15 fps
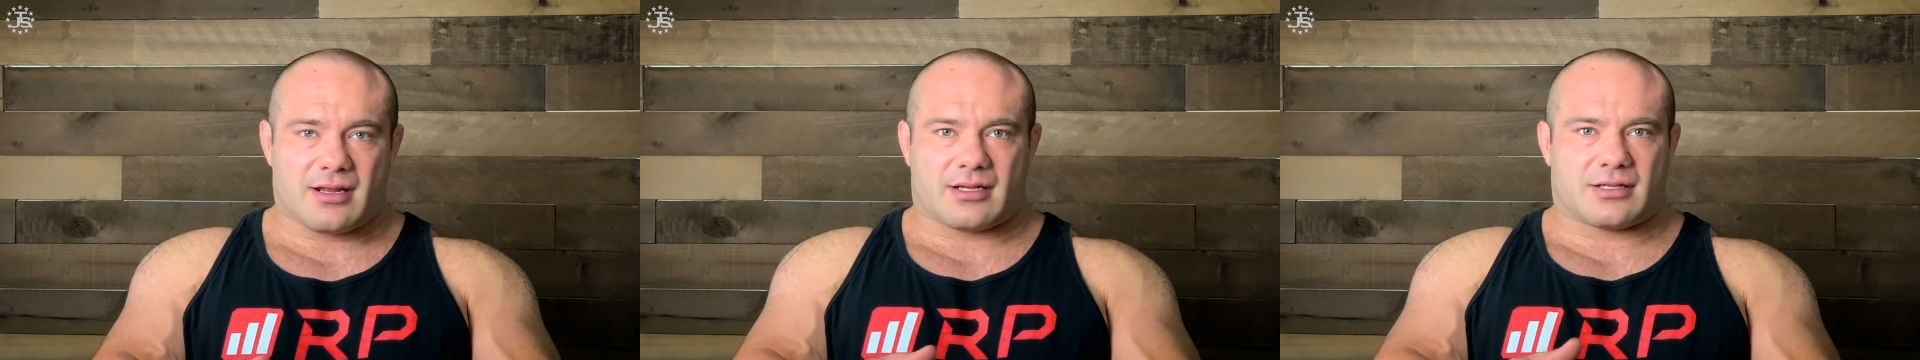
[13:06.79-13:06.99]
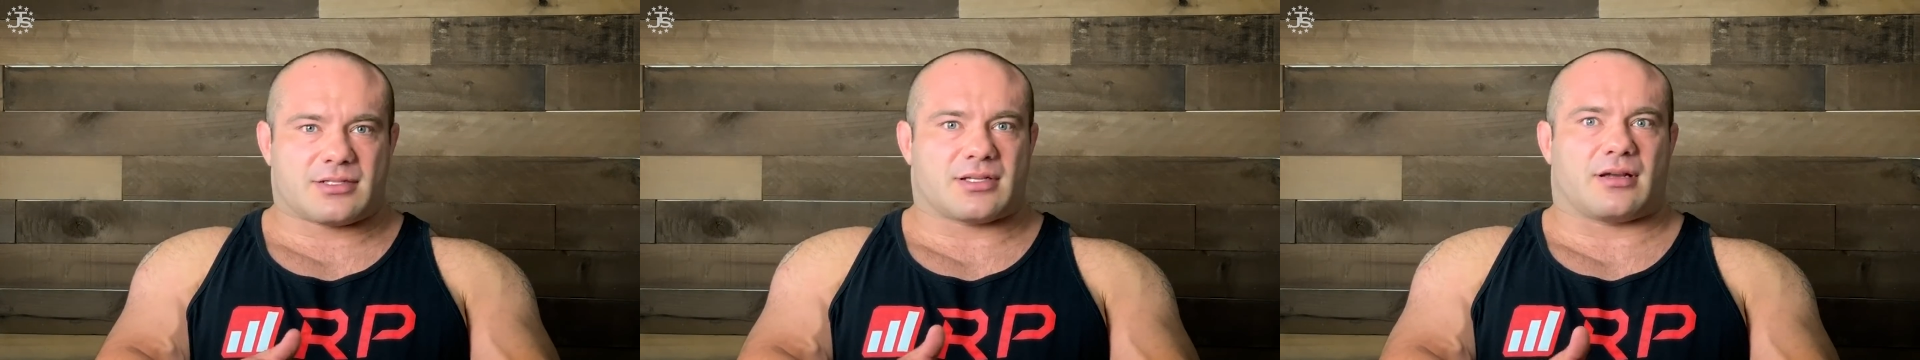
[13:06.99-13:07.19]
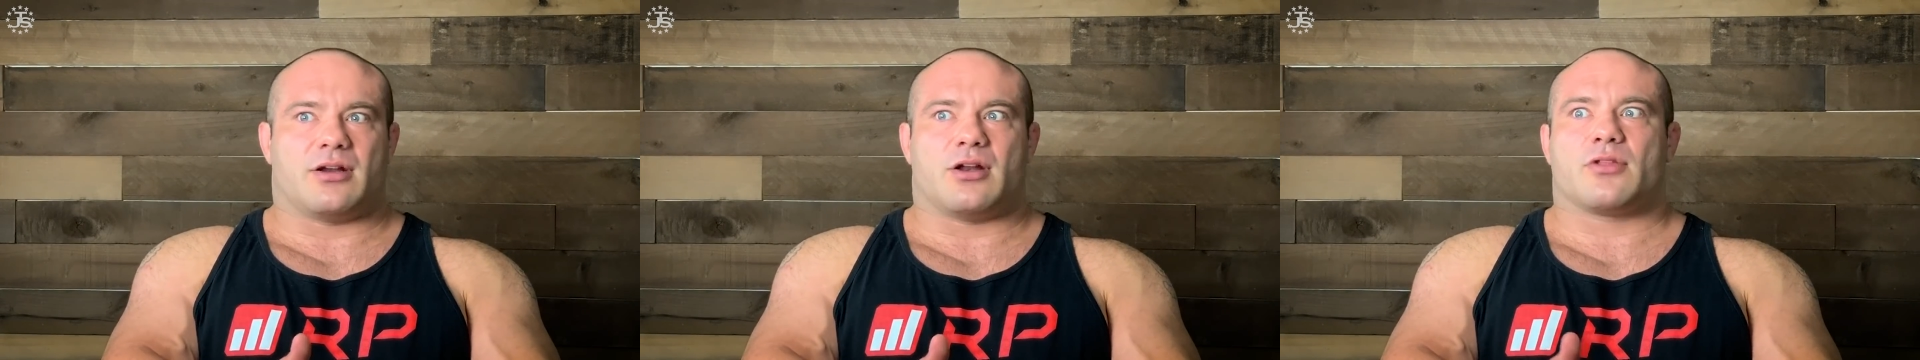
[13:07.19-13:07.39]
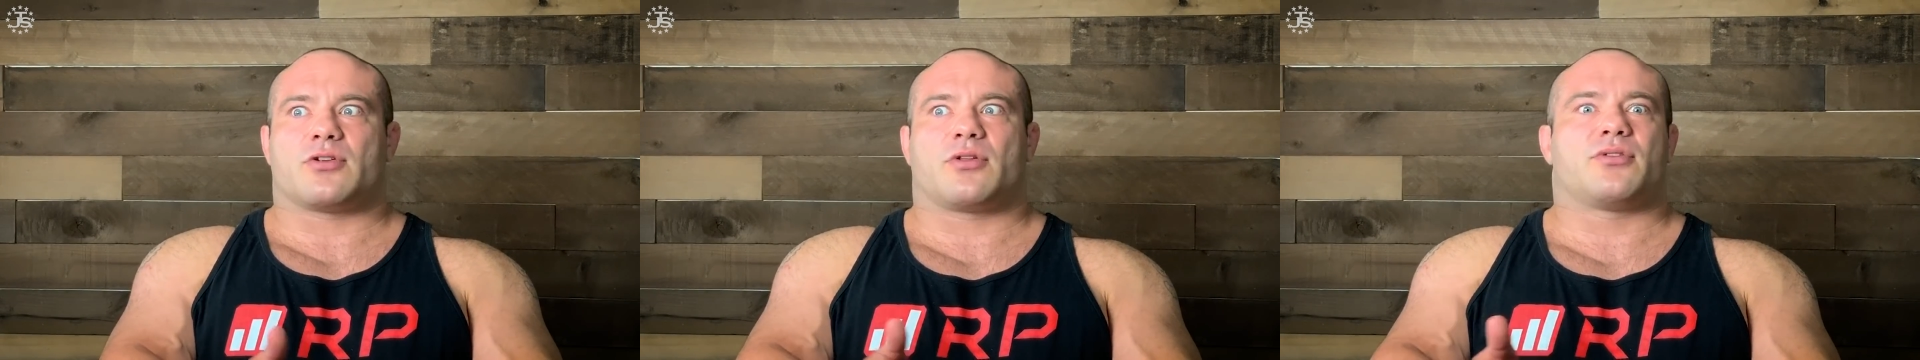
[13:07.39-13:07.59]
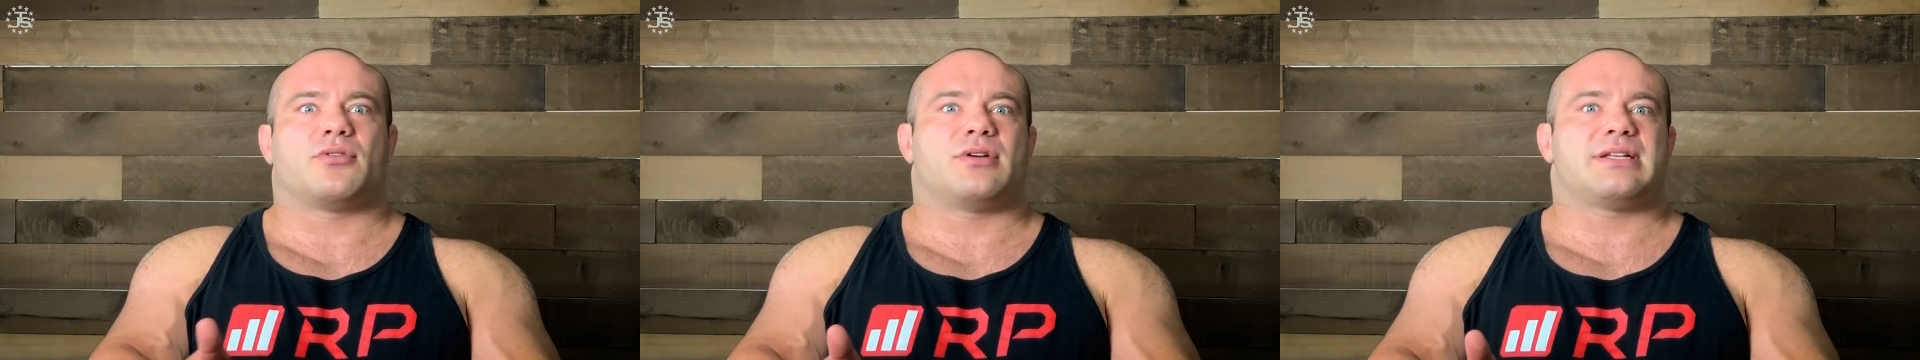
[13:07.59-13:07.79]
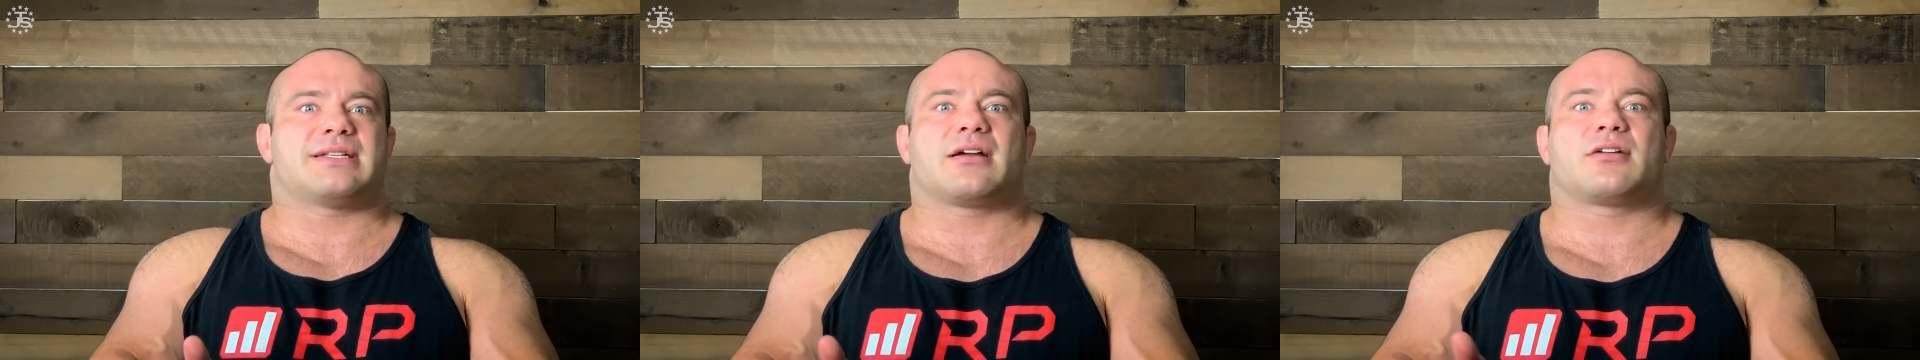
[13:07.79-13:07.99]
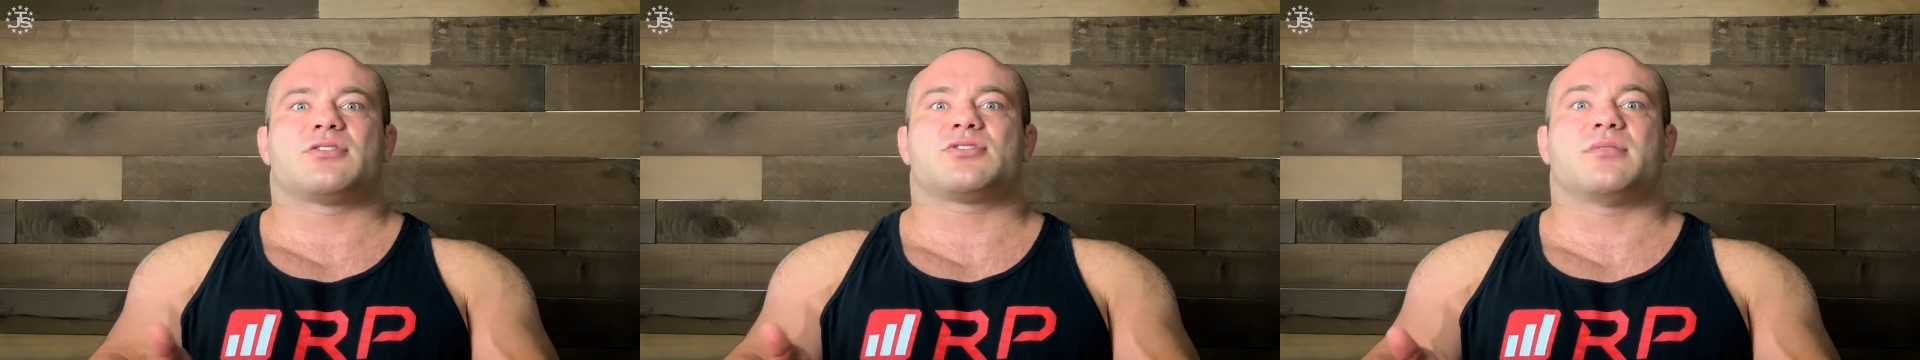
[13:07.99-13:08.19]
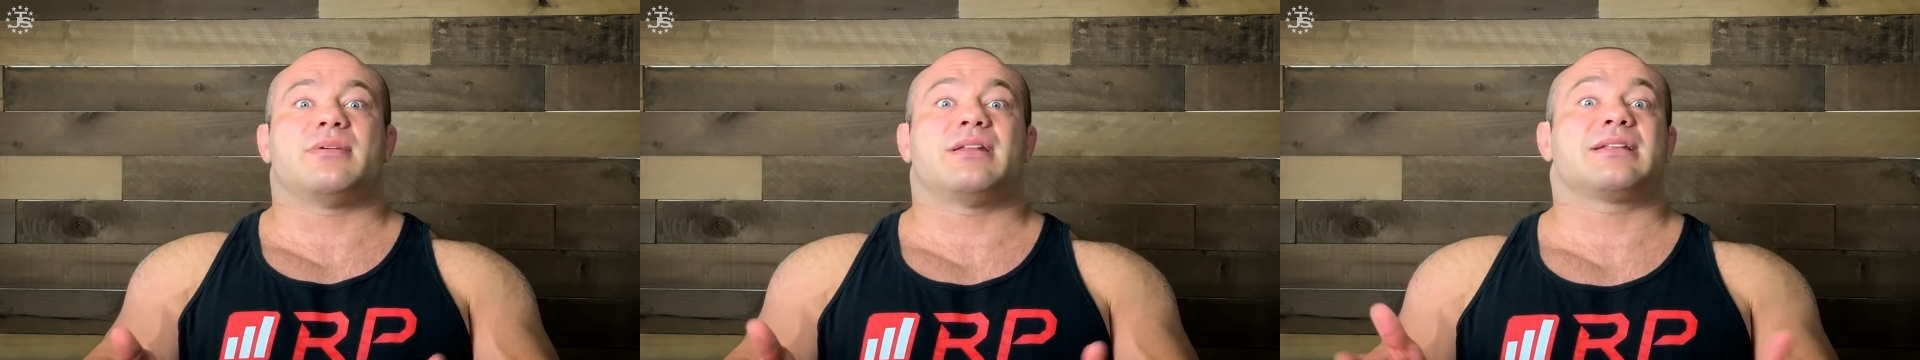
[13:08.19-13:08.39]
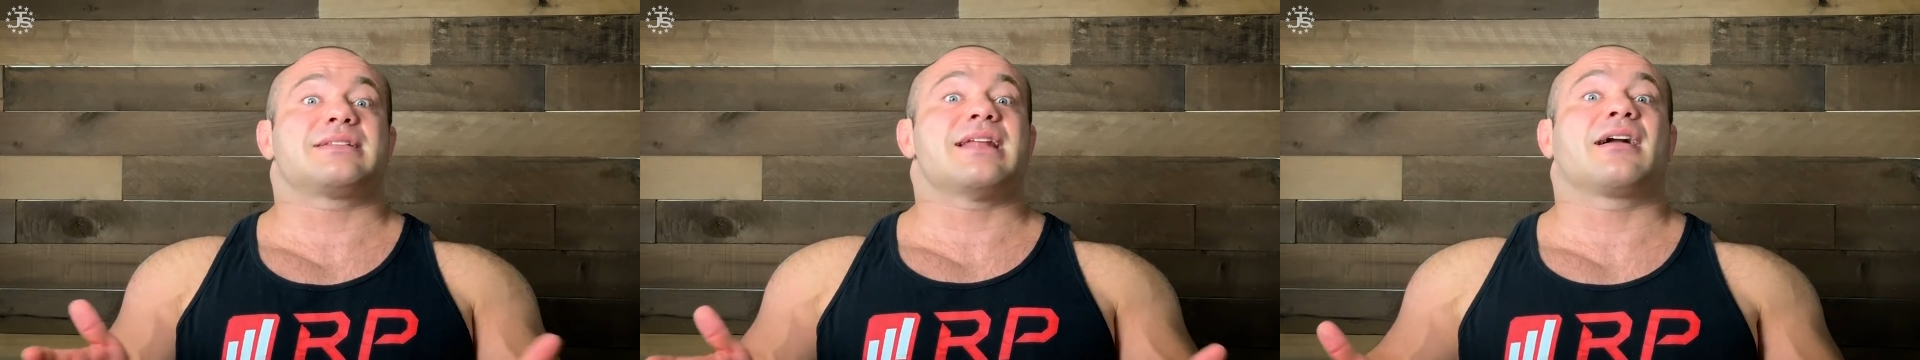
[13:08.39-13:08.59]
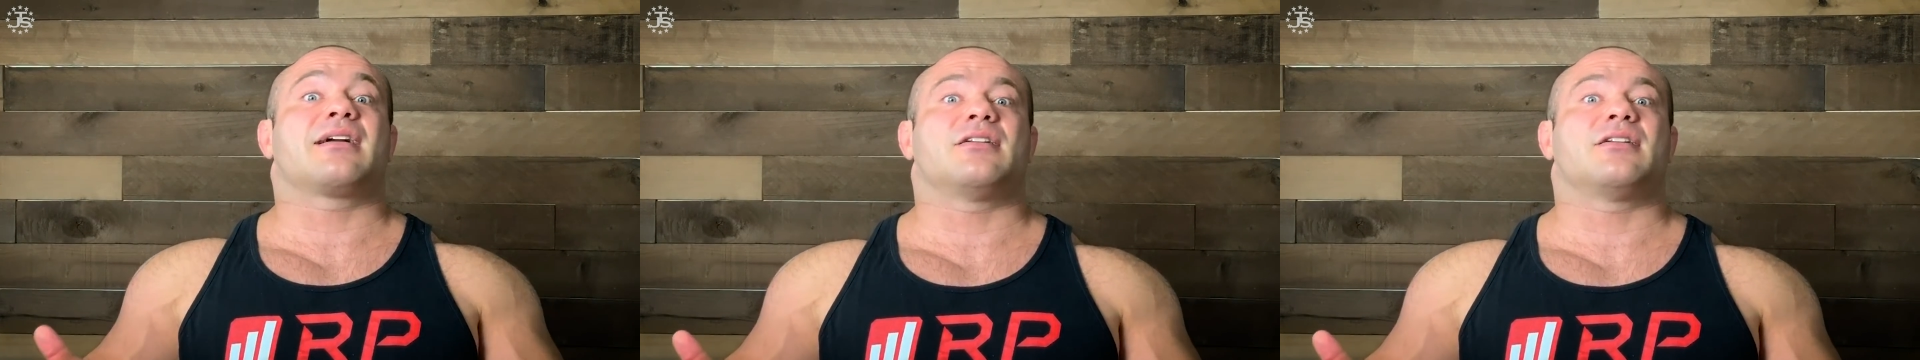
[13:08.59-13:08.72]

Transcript: It's like another 30 seconds or a minute's not